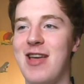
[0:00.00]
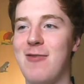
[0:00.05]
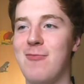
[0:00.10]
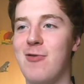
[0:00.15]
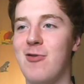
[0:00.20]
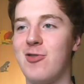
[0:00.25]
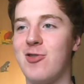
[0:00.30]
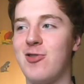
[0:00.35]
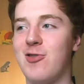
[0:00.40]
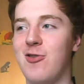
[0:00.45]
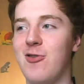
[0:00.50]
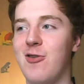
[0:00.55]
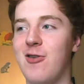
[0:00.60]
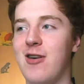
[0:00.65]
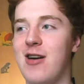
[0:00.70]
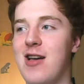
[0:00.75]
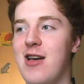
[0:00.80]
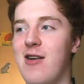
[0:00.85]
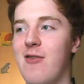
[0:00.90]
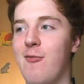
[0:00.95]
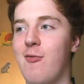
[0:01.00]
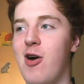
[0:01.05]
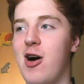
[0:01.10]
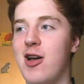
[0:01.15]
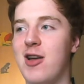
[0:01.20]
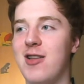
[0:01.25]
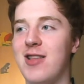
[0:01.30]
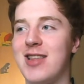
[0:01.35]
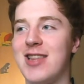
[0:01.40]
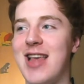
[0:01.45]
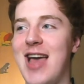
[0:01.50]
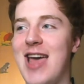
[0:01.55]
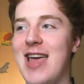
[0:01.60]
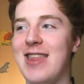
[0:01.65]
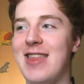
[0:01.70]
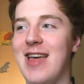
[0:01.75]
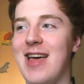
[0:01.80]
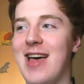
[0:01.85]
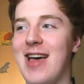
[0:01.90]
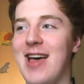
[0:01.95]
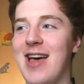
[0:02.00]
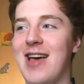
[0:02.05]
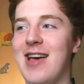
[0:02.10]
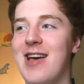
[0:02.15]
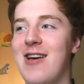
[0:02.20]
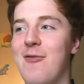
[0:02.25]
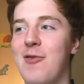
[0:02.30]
I'm not sure why you'd say that